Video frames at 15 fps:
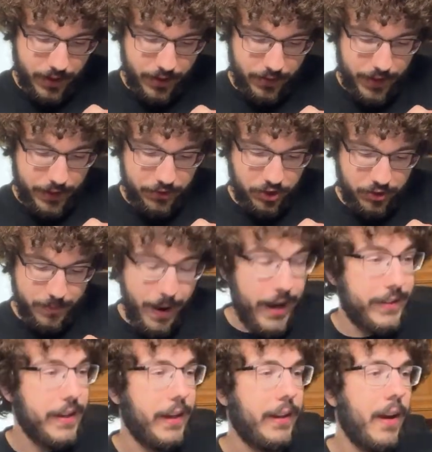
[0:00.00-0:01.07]
That's just my
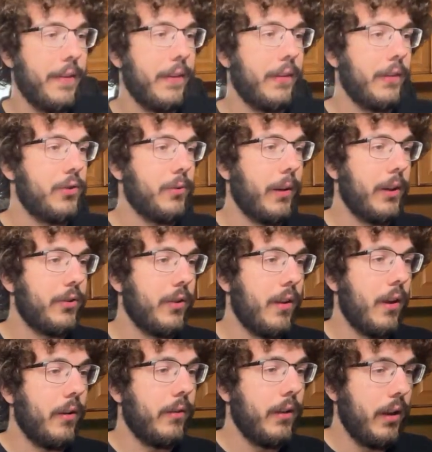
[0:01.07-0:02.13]
take on the situation,
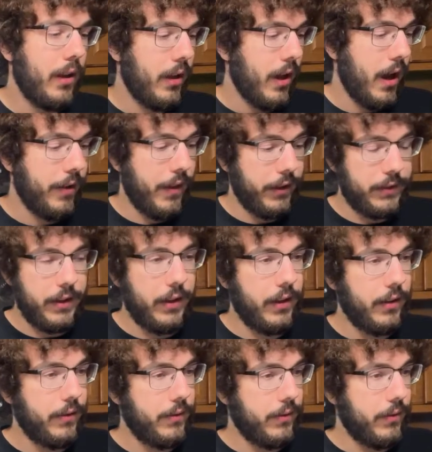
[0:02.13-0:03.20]
though. I'd like
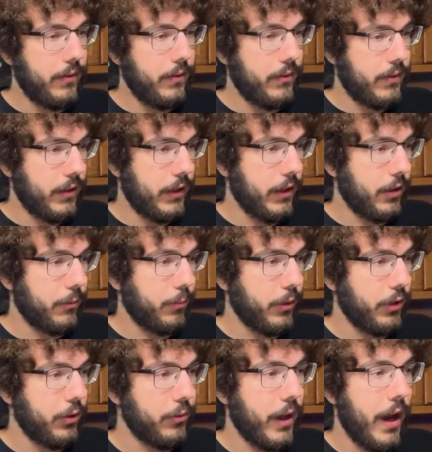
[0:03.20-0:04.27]
to hear what
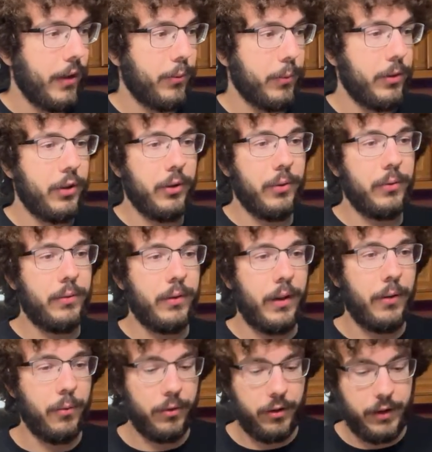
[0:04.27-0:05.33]
you guys would do in
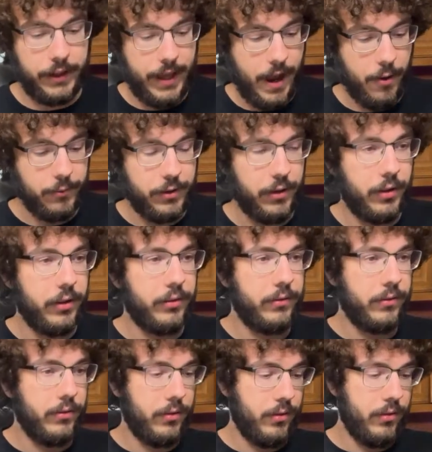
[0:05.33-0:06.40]
order to counter
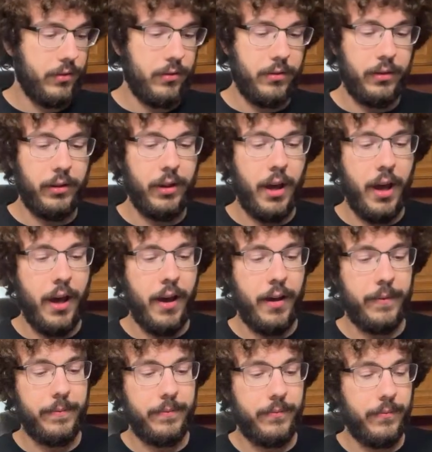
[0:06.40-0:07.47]

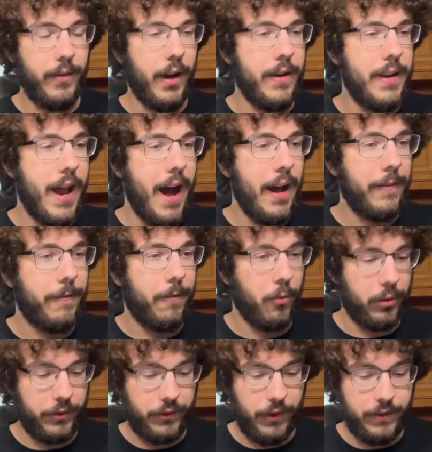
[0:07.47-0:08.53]
a
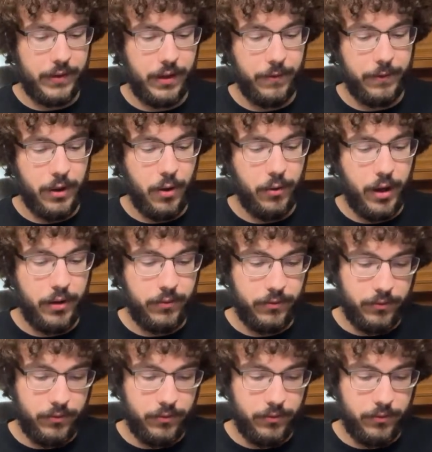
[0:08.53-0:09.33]
non-Force sensitive Yoda.